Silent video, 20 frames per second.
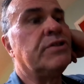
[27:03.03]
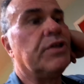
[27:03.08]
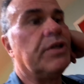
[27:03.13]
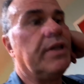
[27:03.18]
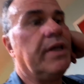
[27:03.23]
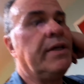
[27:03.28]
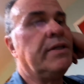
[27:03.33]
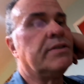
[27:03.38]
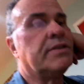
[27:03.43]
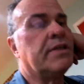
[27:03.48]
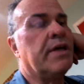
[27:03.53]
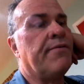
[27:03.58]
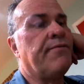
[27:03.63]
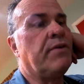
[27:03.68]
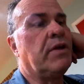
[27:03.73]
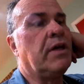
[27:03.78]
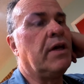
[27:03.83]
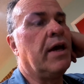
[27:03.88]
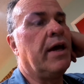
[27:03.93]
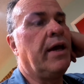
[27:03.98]
is a neat
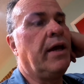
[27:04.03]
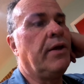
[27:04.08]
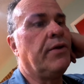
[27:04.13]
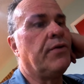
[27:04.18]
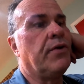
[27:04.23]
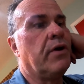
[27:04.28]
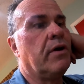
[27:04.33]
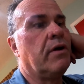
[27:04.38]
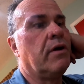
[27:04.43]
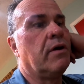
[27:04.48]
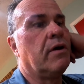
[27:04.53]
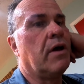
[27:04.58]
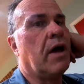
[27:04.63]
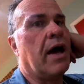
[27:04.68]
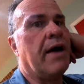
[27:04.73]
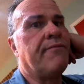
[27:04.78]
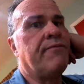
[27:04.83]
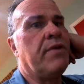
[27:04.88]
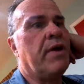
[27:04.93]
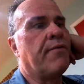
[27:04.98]
78.
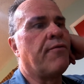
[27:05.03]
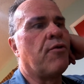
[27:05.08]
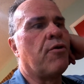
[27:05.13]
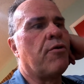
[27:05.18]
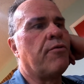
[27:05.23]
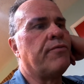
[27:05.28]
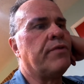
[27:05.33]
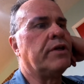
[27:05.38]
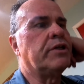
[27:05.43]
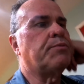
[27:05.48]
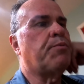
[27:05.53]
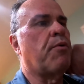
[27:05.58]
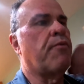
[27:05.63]
I've never heard this